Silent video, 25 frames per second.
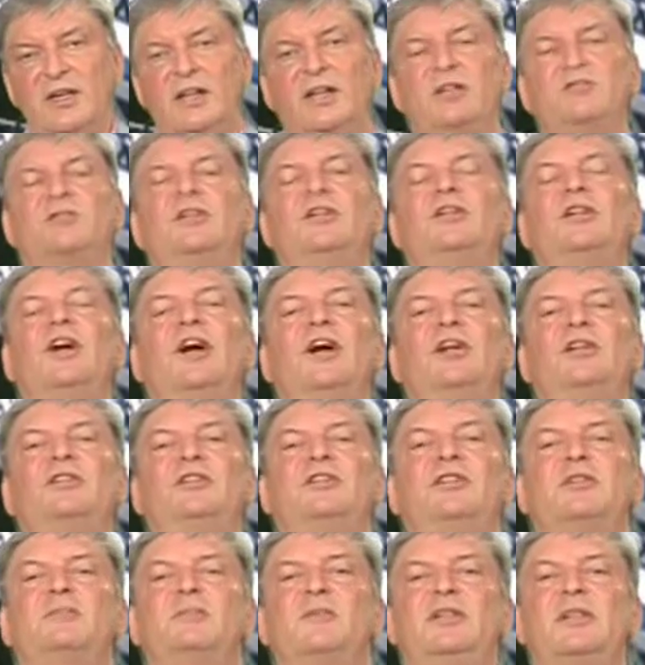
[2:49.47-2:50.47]
It will
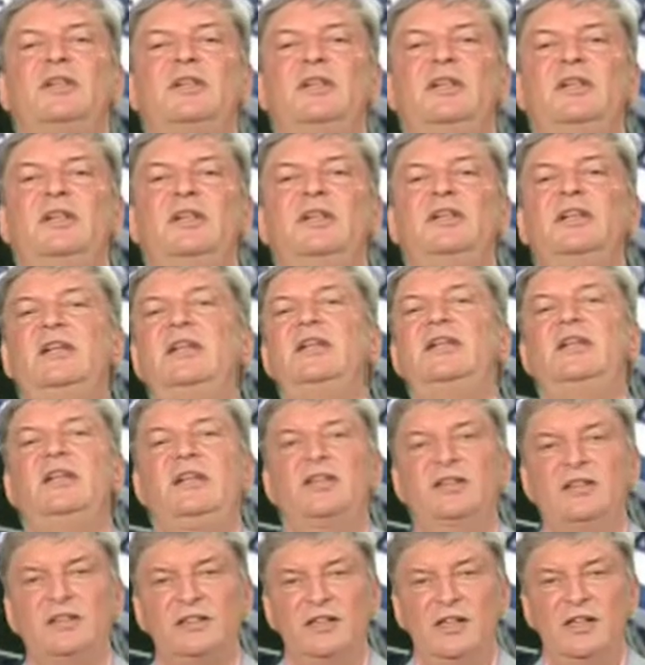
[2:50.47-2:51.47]
ultimately
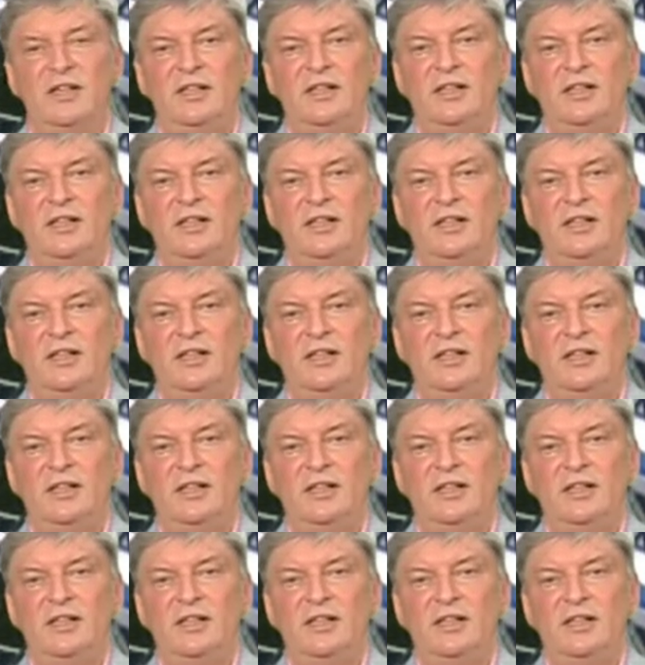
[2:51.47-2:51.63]
lead